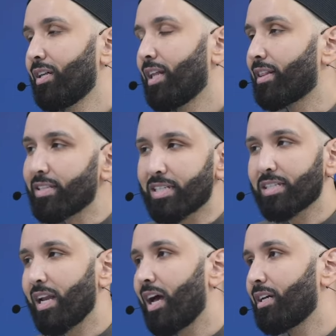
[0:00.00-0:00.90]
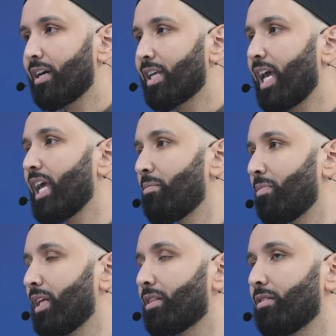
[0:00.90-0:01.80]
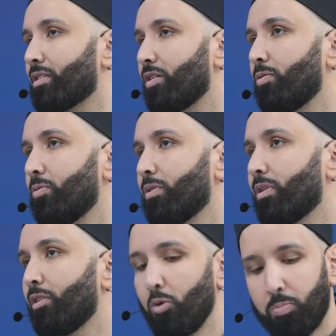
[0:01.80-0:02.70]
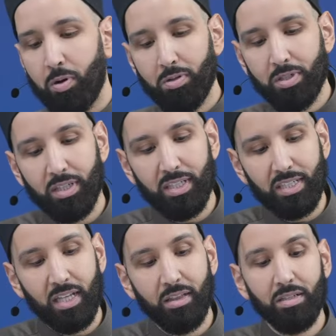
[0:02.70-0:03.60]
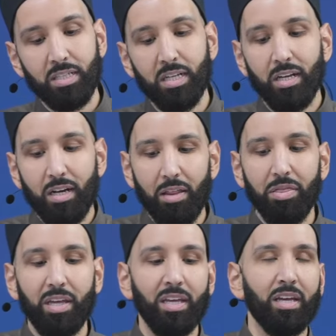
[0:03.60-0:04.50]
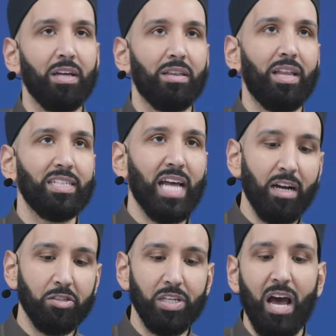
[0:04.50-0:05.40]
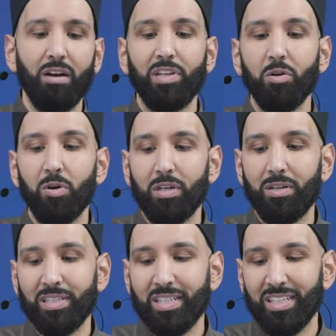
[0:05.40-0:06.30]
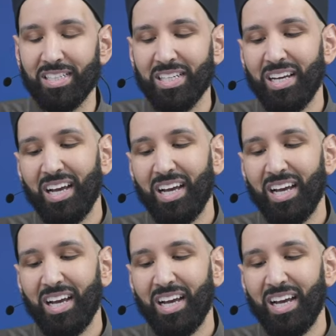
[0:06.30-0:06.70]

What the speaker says: That this is not a game, that there's no loopholes to this, that there's nothing that is actually out of the ordinary to this.